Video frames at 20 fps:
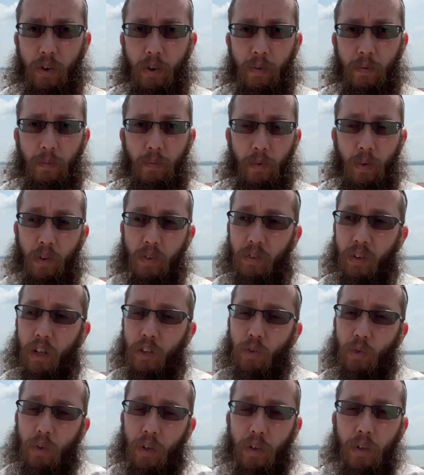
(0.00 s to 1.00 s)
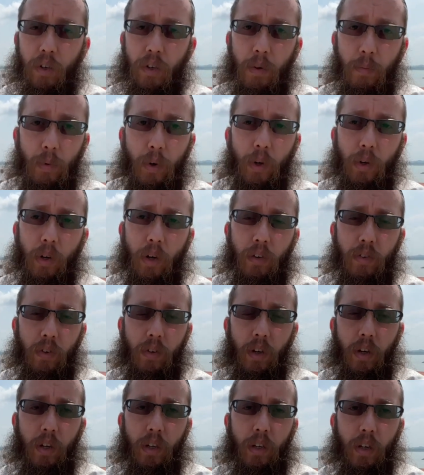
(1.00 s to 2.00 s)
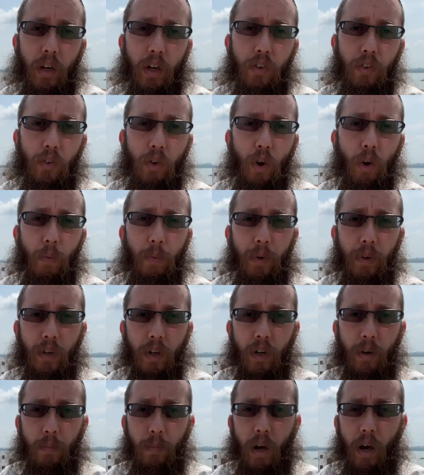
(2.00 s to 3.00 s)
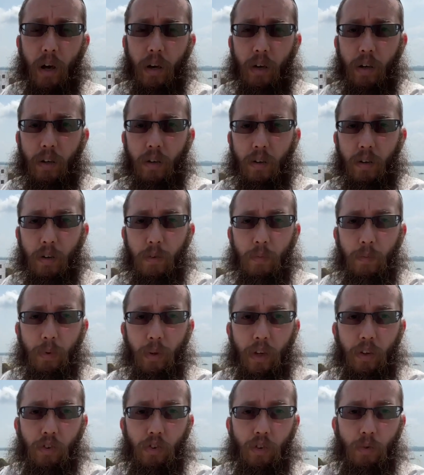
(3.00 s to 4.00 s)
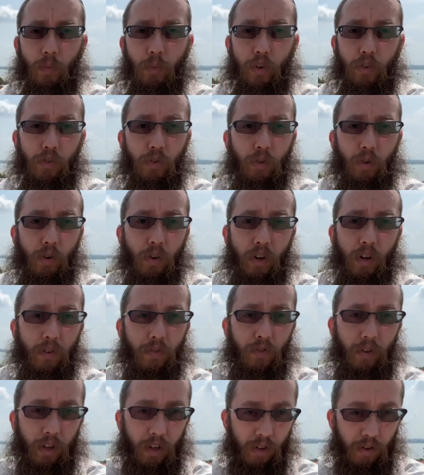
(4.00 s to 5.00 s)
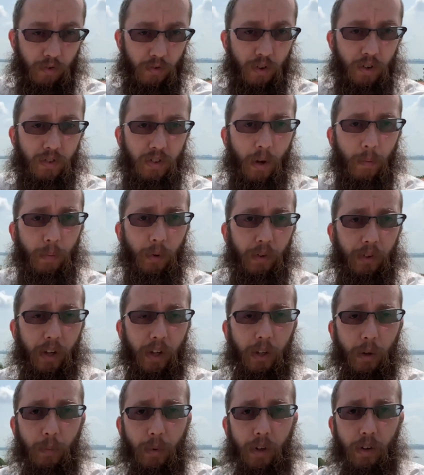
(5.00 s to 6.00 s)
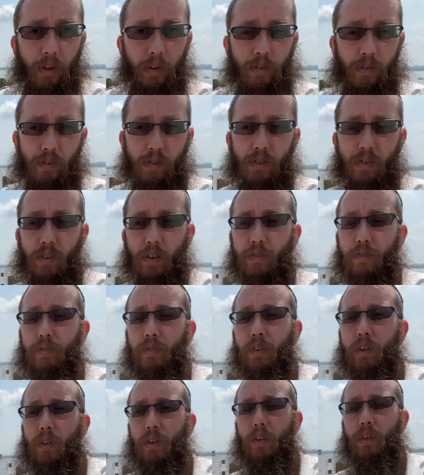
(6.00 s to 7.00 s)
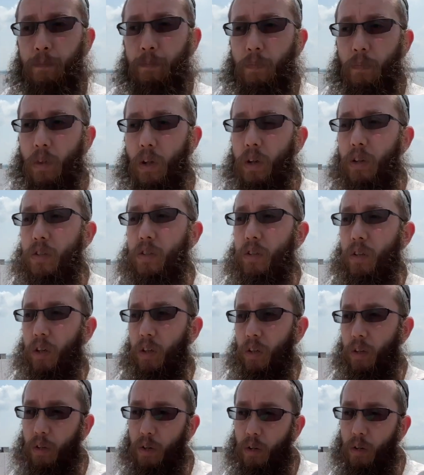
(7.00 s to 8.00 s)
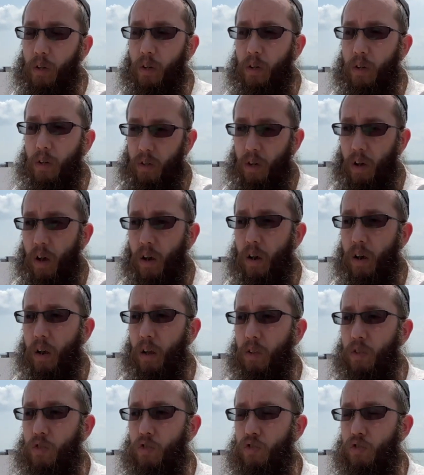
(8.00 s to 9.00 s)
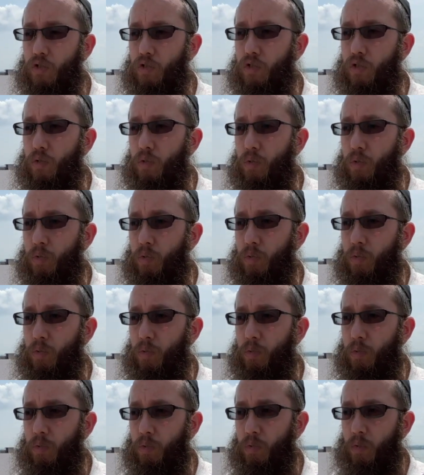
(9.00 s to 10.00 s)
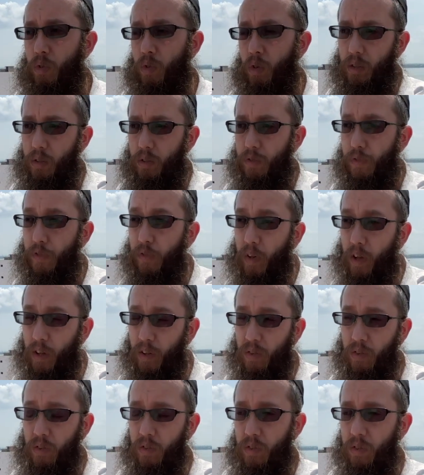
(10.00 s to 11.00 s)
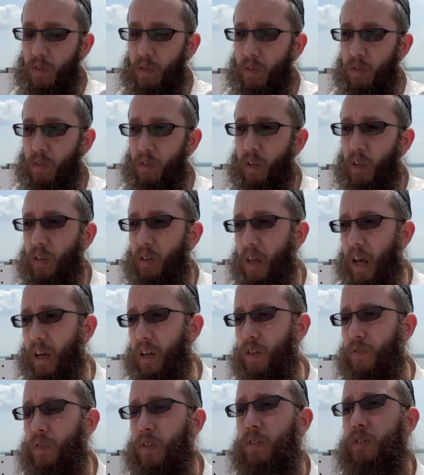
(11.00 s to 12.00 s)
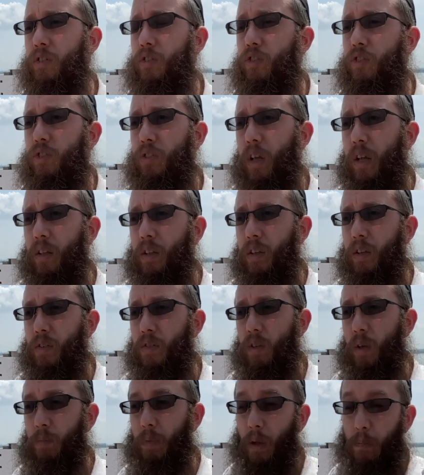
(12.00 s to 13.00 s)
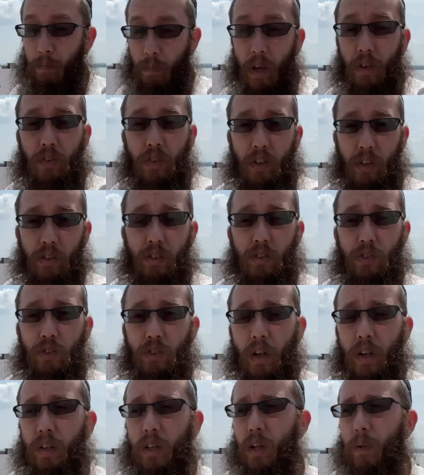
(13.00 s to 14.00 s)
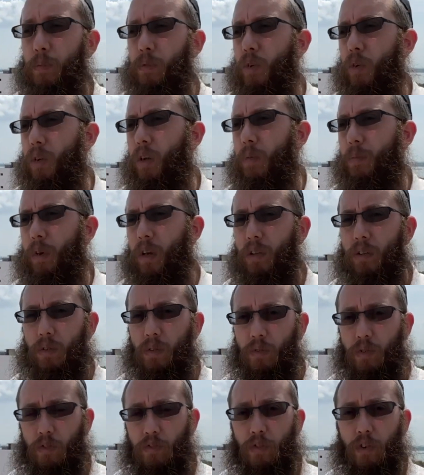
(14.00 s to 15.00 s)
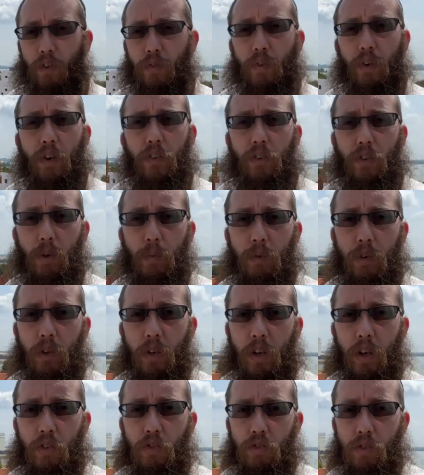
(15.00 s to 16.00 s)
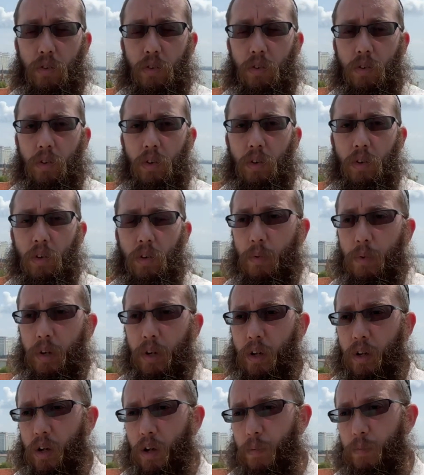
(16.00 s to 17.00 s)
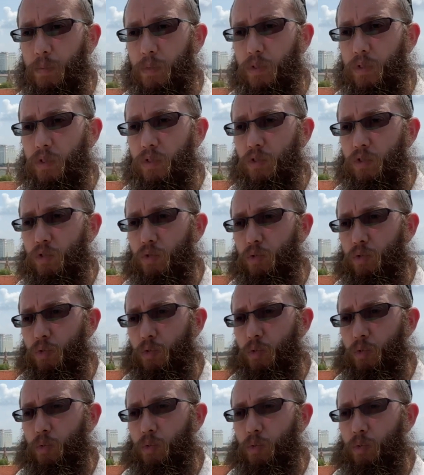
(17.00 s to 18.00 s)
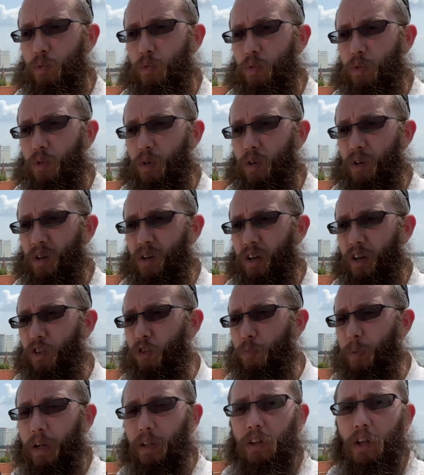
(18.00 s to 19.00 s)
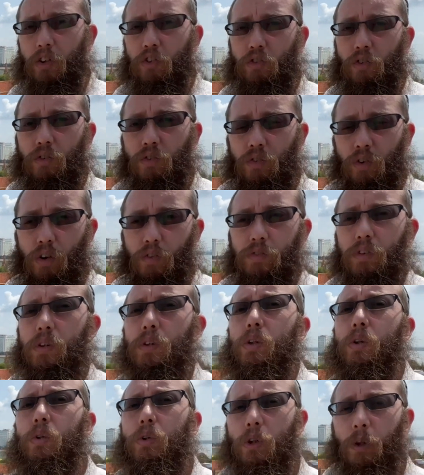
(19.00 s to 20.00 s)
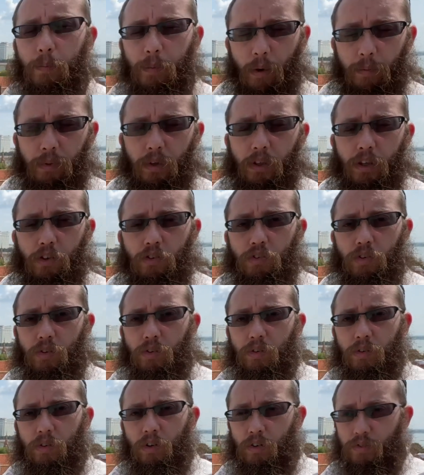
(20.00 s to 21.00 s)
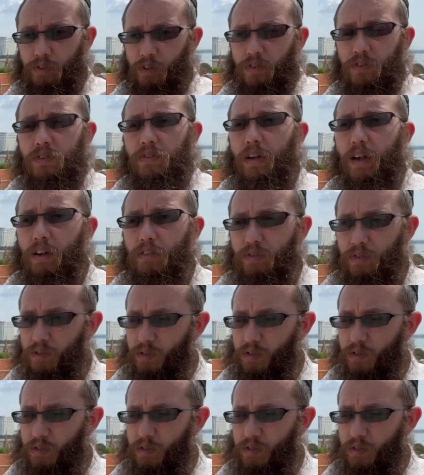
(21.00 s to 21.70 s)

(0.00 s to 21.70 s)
Mm-hmm. It's not unique to Cambodia. It's in any case you open the Chabad in a place in which you don't have, like, for example, daily minyan and stuff. It's a little hard to face the lack of understanding sometimes, basic understanding I'm talking about, as far as communication. When it comes to expectations of the local population, of the staff.